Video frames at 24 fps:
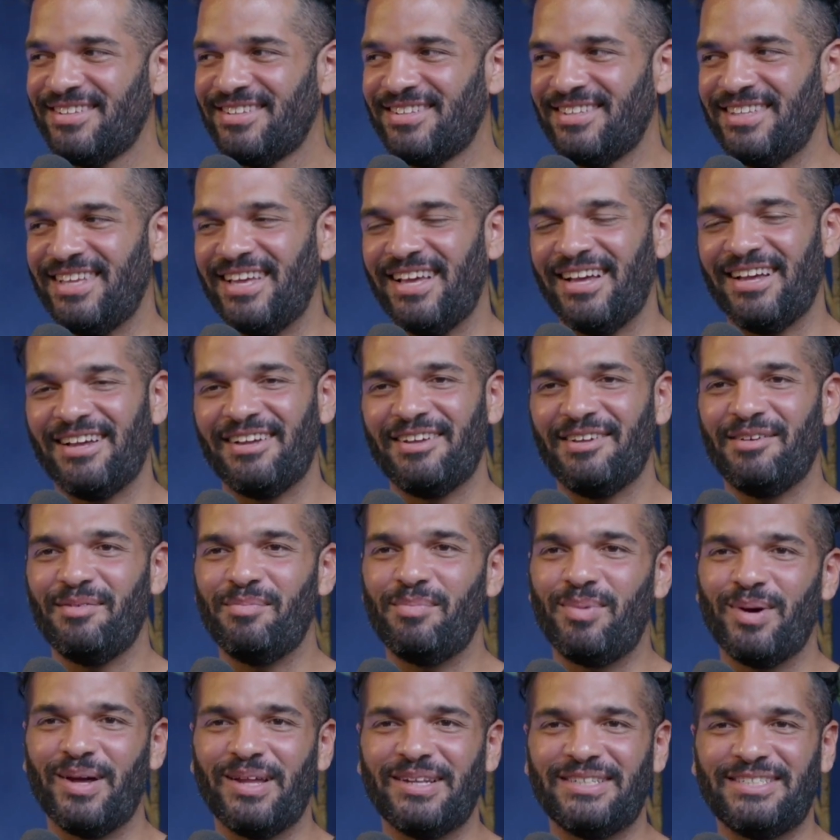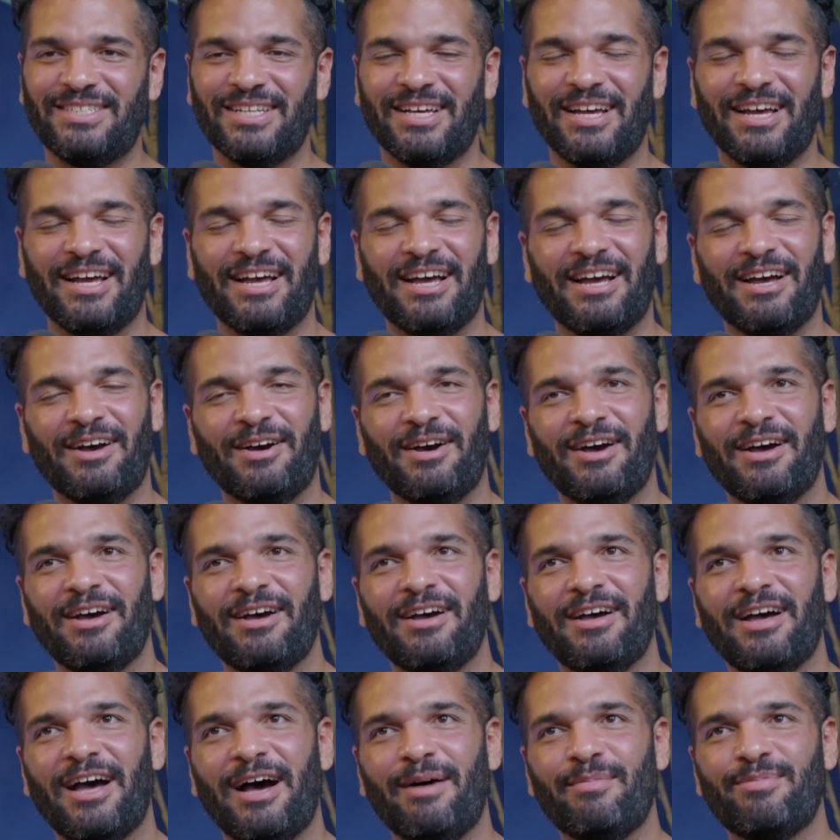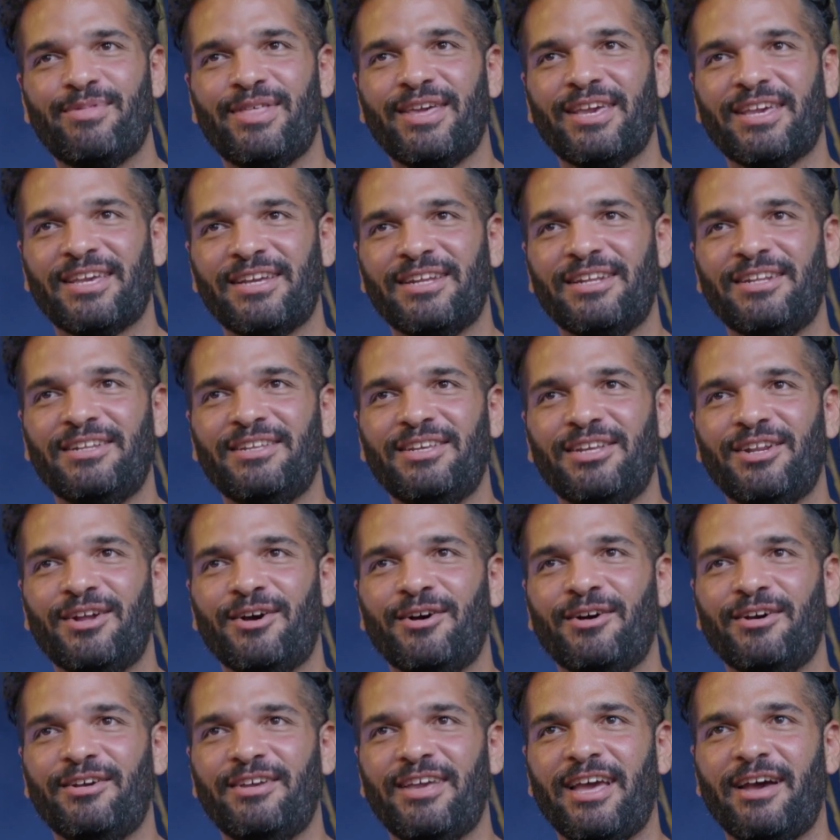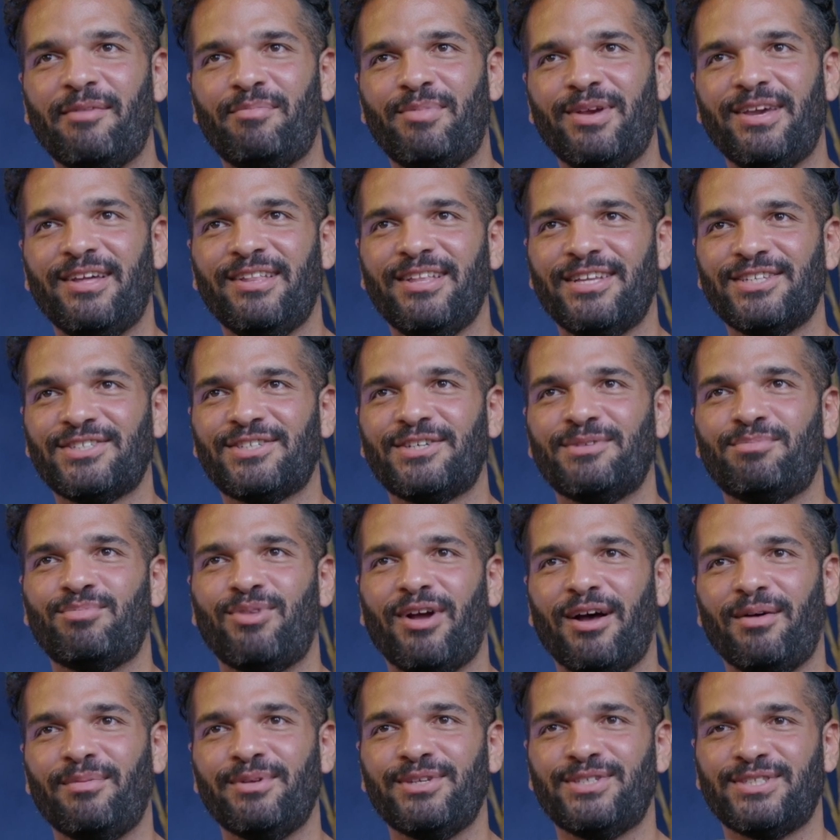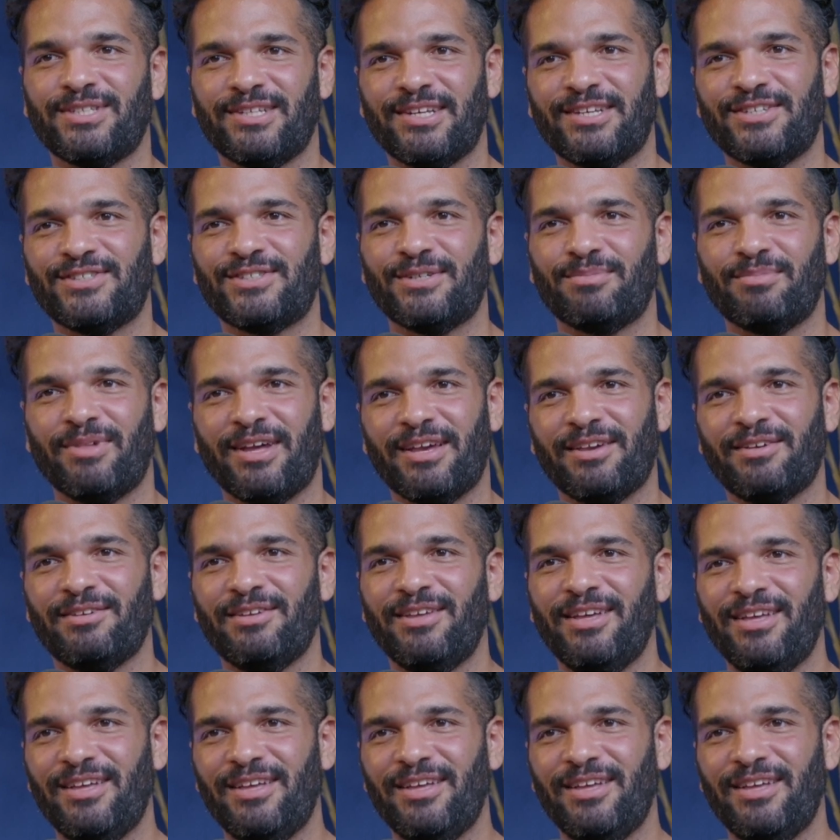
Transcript: Yeah. But I'm thinking, yeah, Payless could probably sling some like,